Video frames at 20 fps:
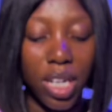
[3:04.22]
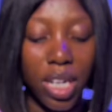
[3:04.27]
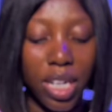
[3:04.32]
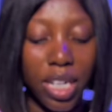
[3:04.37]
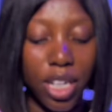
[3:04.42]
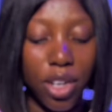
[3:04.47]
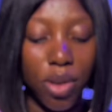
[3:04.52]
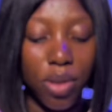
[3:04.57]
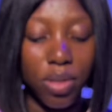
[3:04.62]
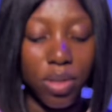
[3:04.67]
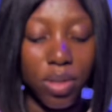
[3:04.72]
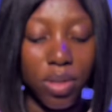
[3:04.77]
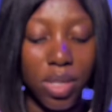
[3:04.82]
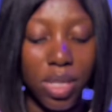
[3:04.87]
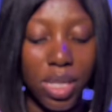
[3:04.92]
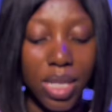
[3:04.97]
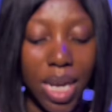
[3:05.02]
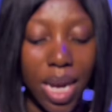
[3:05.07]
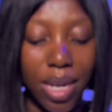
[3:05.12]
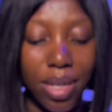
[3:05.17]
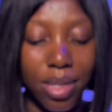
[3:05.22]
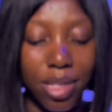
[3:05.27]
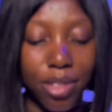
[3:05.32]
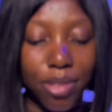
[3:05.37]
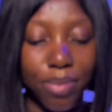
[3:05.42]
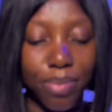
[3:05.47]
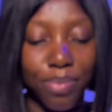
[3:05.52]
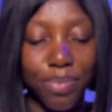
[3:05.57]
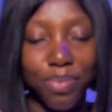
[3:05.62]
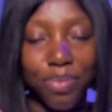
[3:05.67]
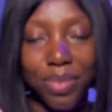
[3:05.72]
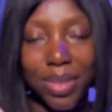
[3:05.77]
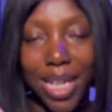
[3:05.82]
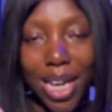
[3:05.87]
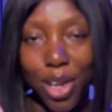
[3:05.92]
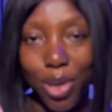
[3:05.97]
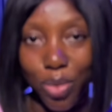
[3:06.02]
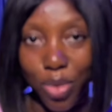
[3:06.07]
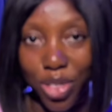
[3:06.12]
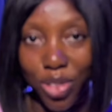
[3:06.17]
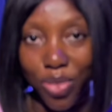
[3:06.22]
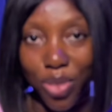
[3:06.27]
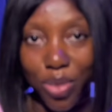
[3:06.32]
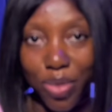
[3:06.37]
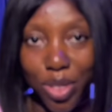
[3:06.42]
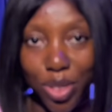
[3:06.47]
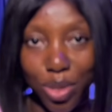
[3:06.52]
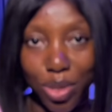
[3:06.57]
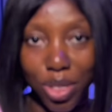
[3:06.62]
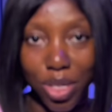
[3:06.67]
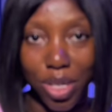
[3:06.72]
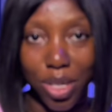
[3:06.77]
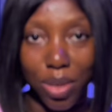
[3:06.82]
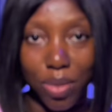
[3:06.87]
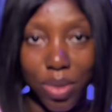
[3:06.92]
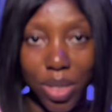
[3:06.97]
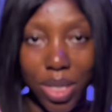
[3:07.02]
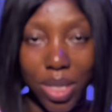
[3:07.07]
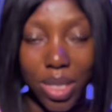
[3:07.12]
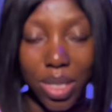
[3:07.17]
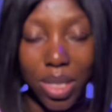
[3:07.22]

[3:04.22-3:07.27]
to click on send and wait for it to generate.